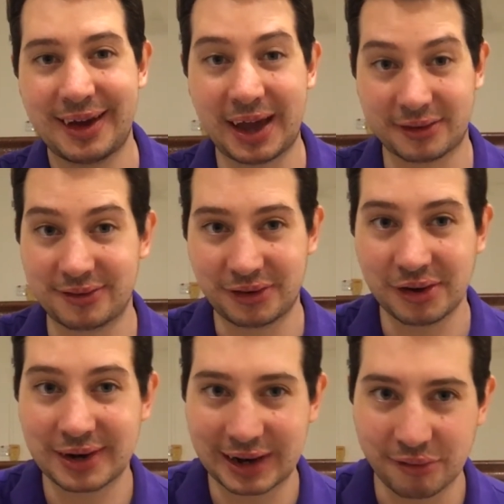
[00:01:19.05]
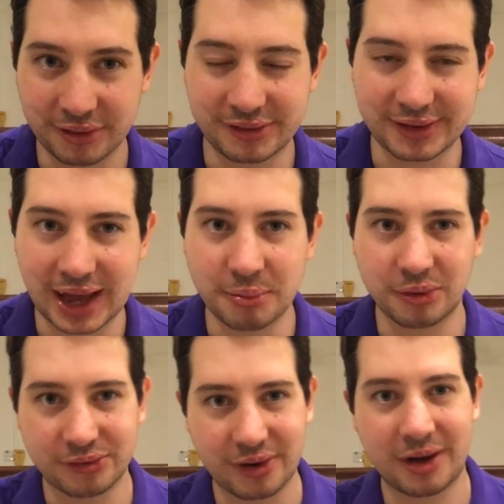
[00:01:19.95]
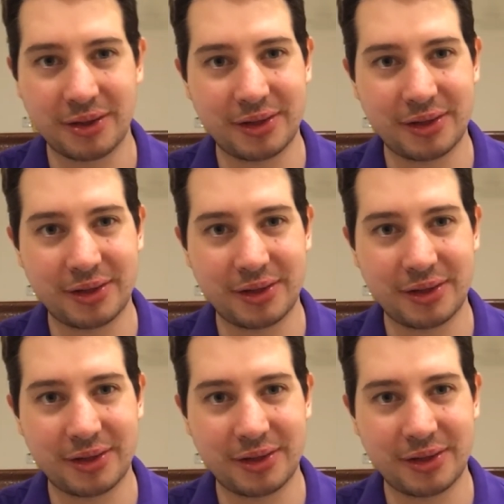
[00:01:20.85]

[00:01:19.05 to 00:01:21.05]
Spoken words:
externally routed cables rather